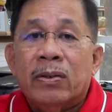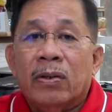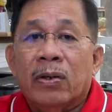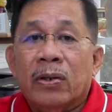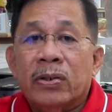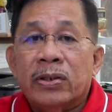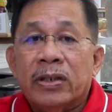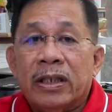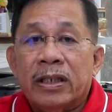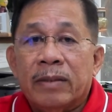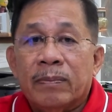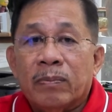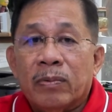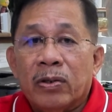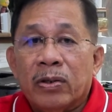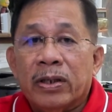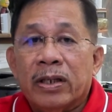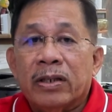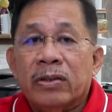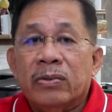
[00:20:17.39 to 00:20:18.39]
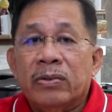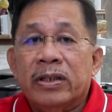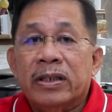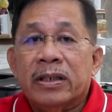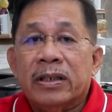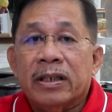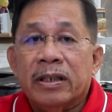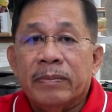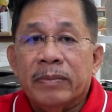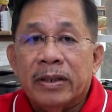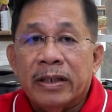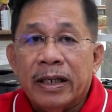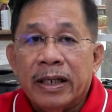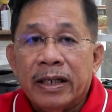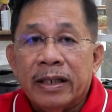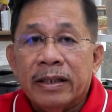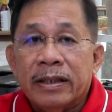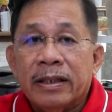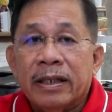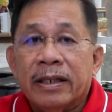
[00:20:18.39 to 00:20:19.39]
cause an employer to
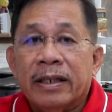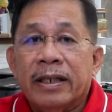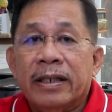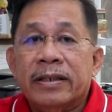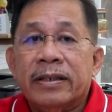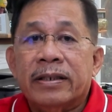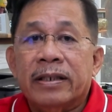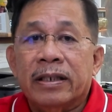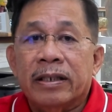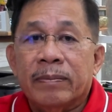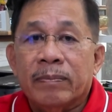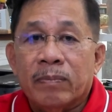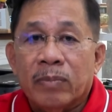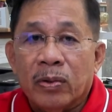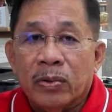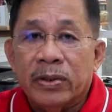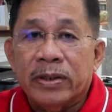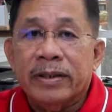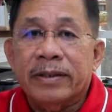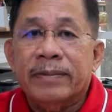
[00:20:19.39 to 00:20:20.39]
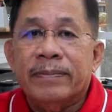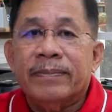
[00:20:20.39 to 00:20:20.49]
discriminate against an employee.